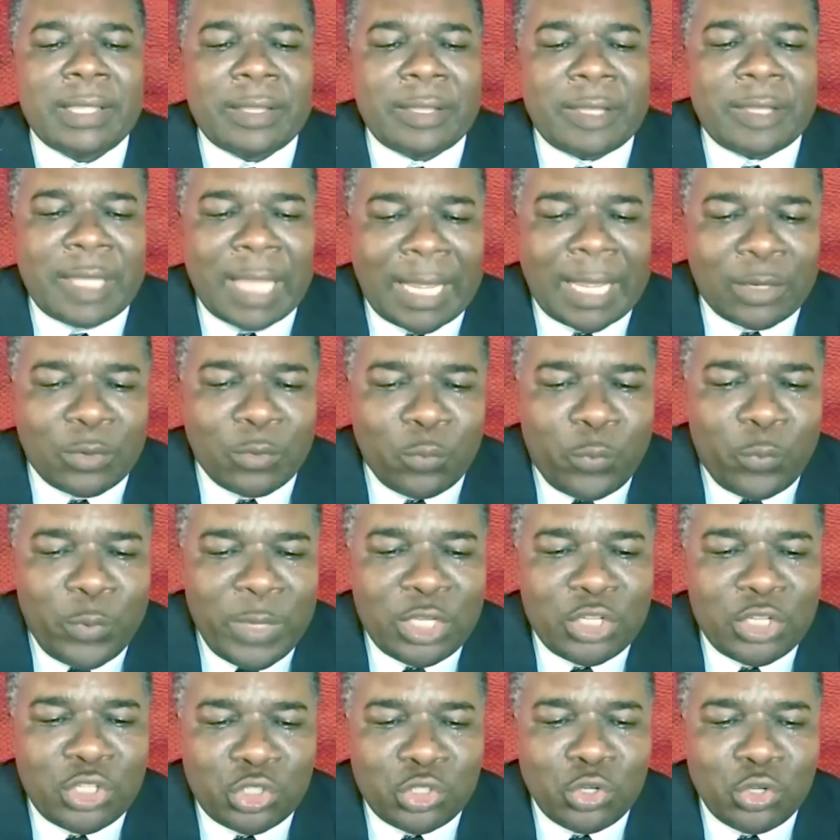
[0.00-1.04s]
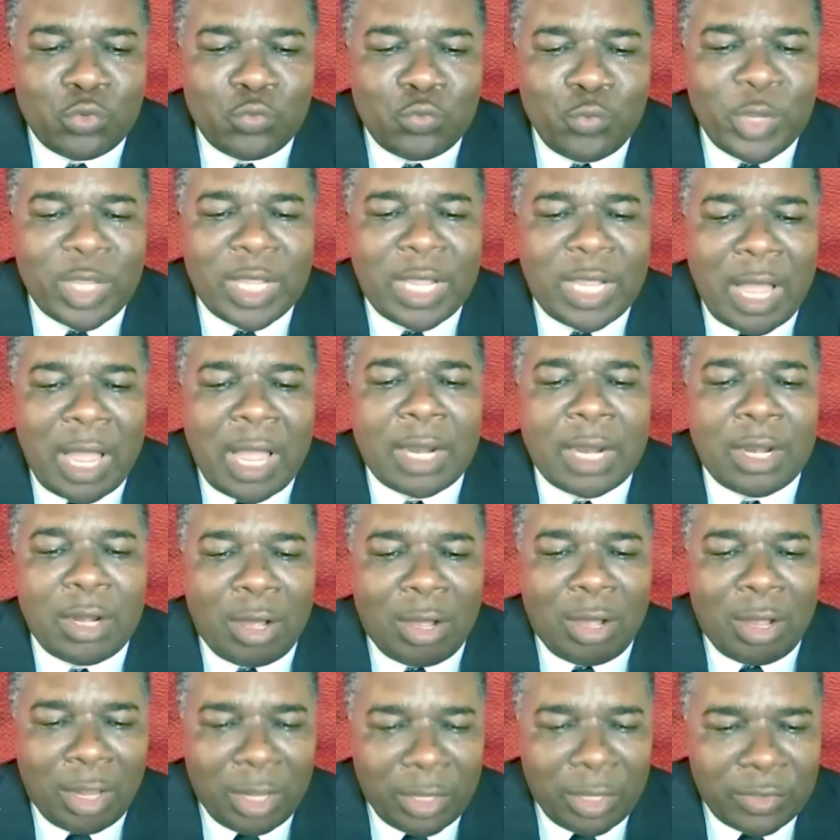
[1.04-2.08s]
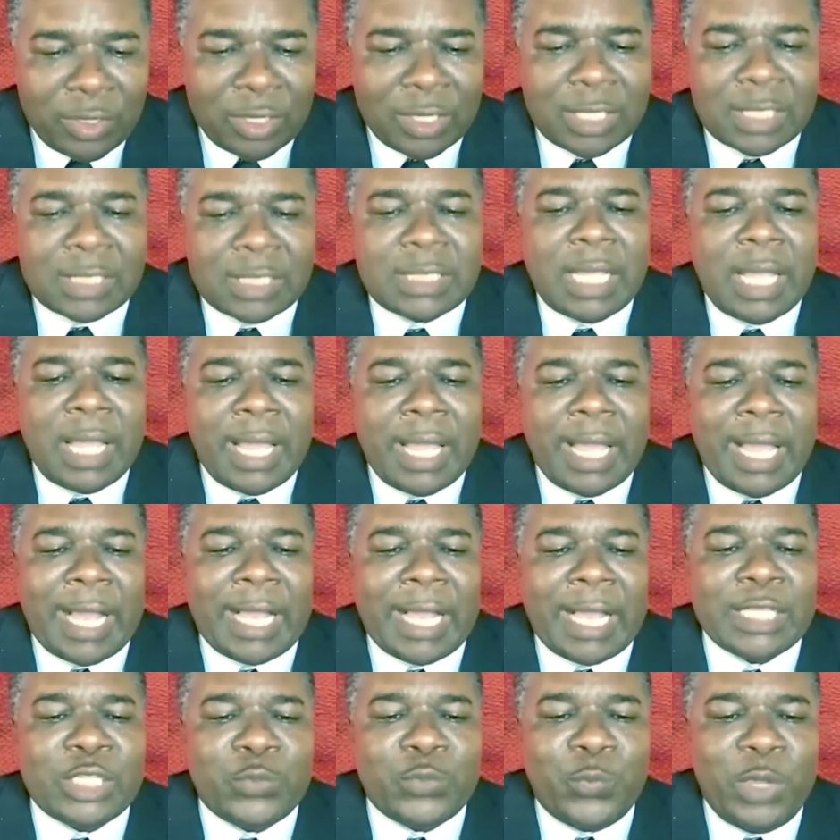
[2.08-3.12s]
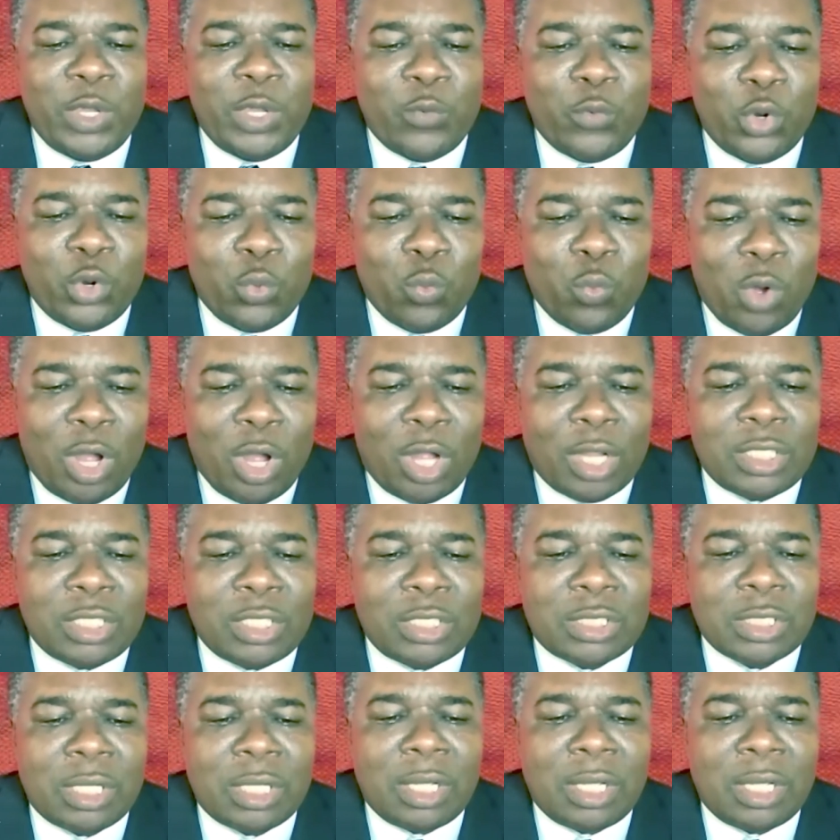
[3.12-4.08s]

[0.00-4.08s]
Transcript: that we should regard others as we would want